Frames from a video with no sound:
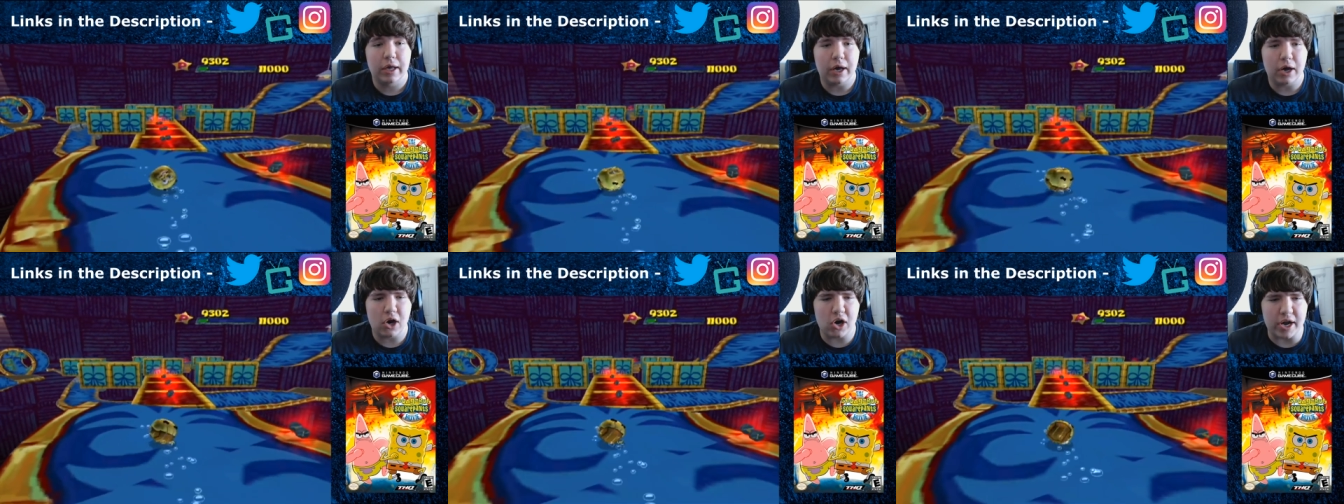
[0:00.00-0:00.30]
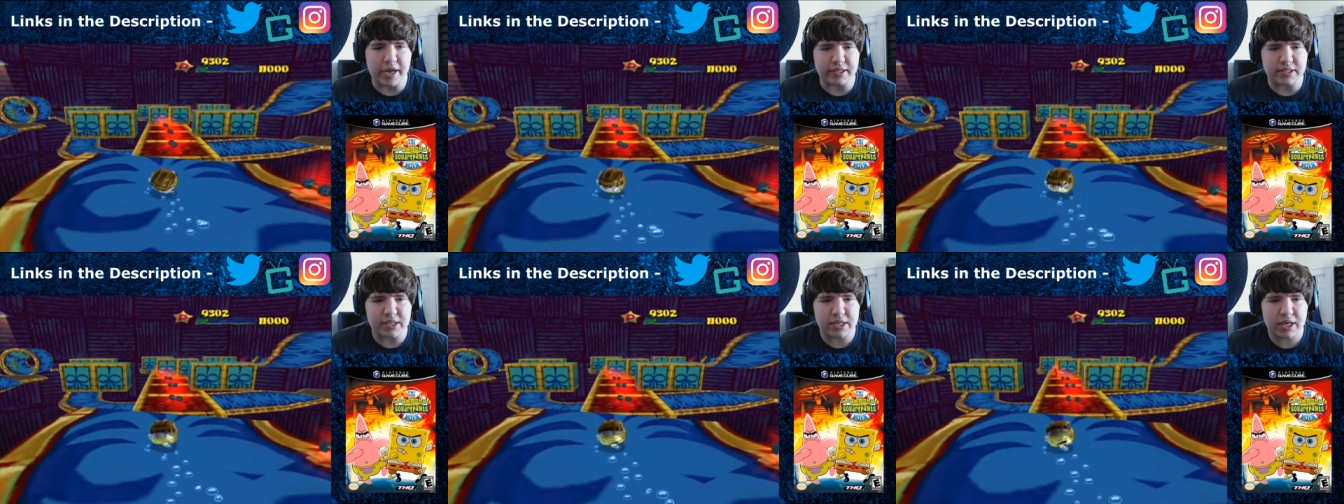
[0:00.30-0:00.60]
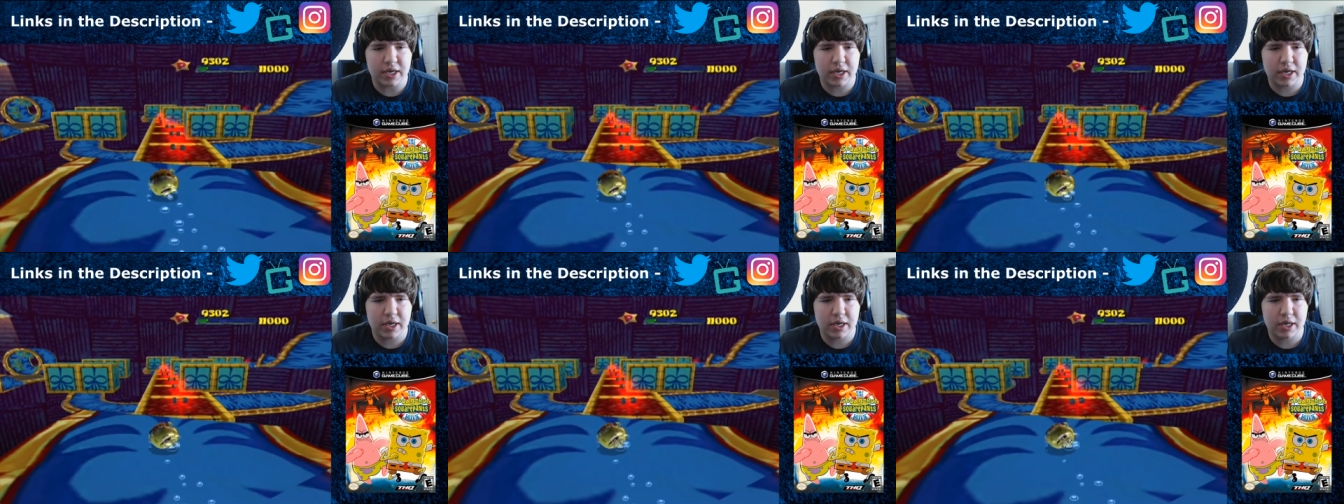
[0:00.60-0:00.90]
Alright.
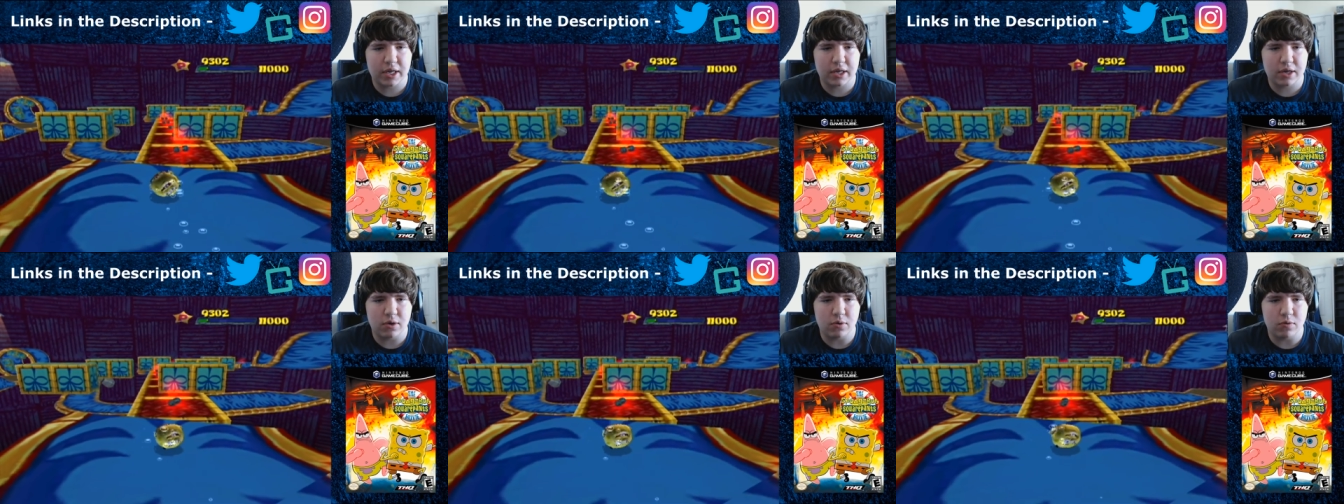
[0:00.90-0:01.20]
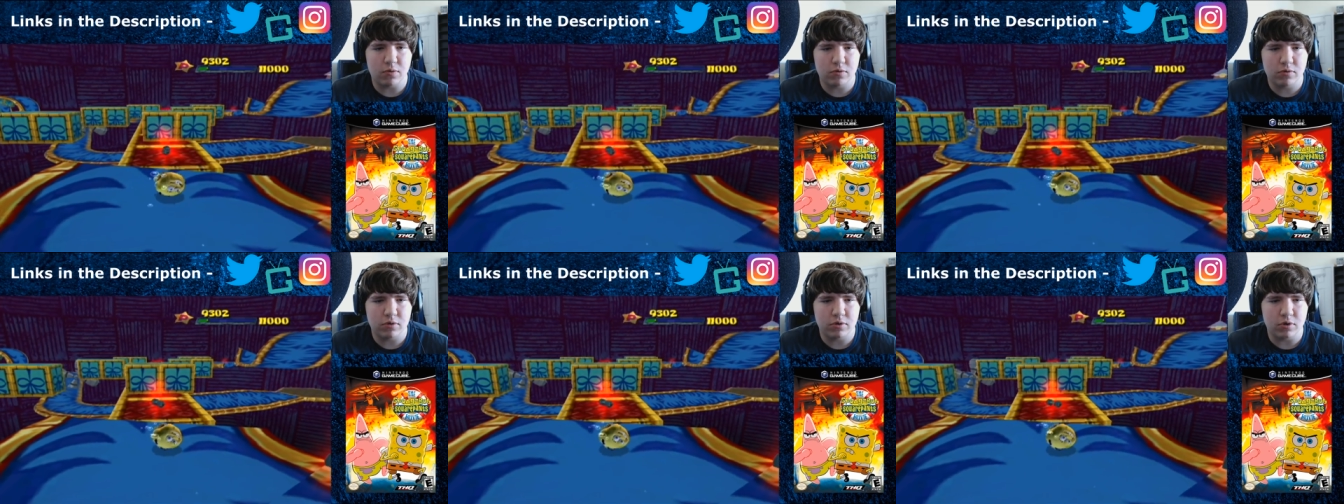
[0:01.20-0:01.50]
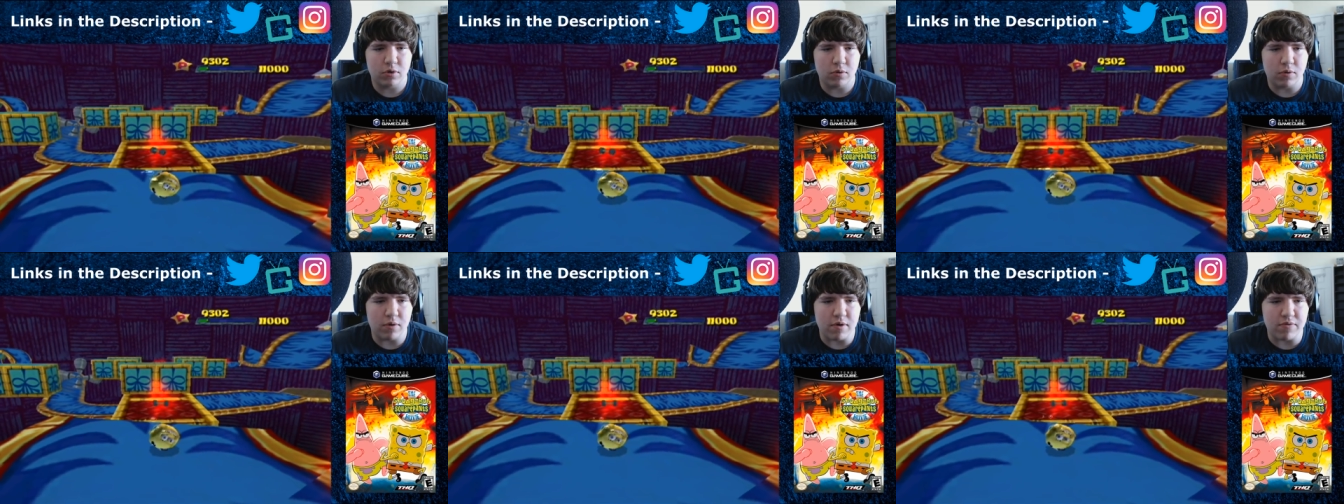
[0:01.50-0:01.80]

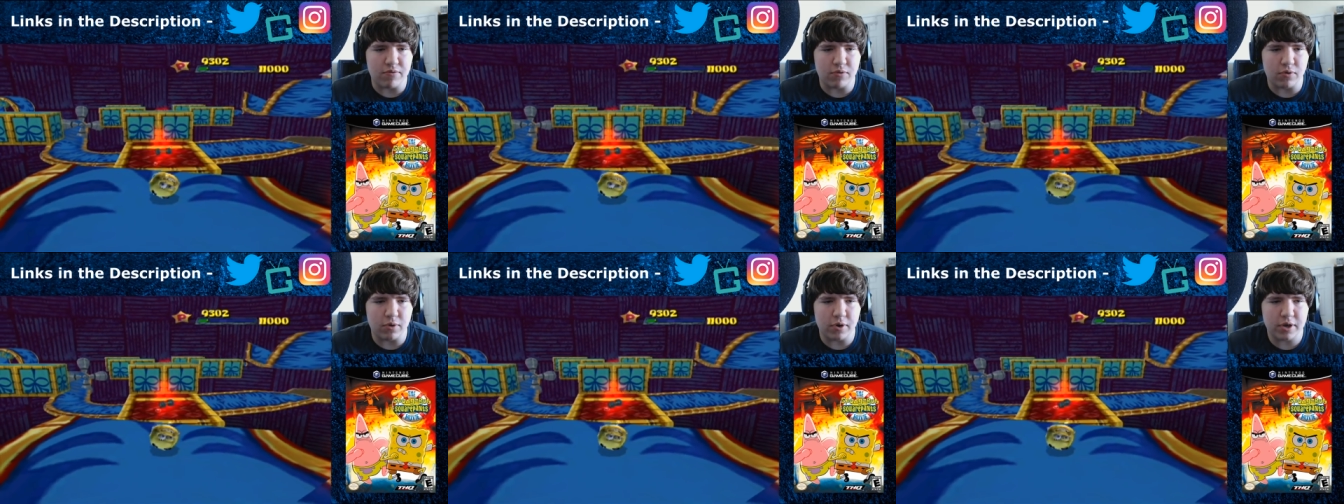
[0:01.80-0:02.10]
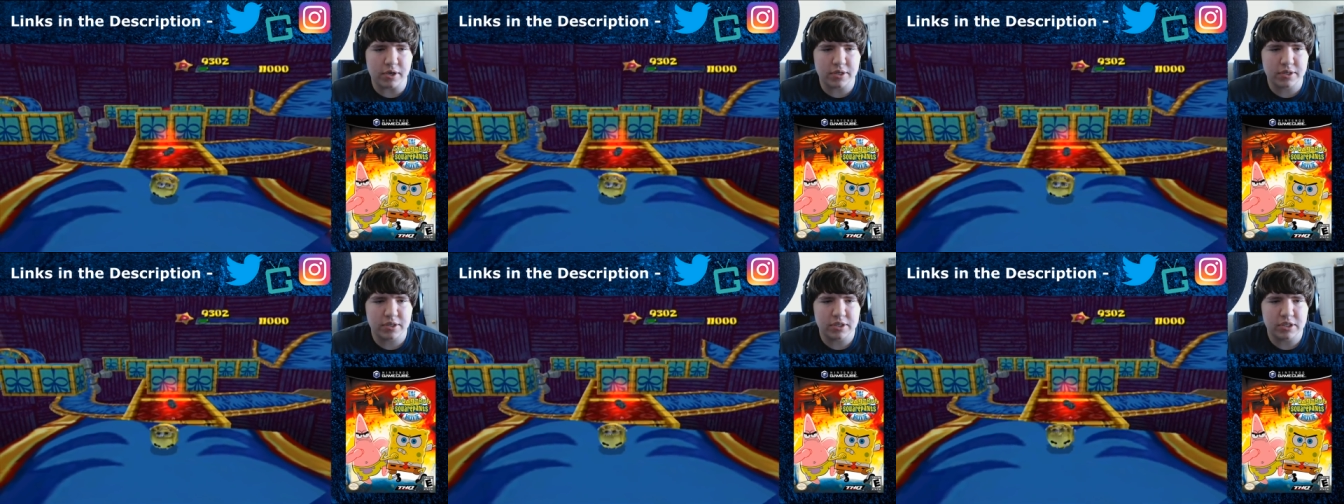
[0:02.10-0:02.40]
Wait for it.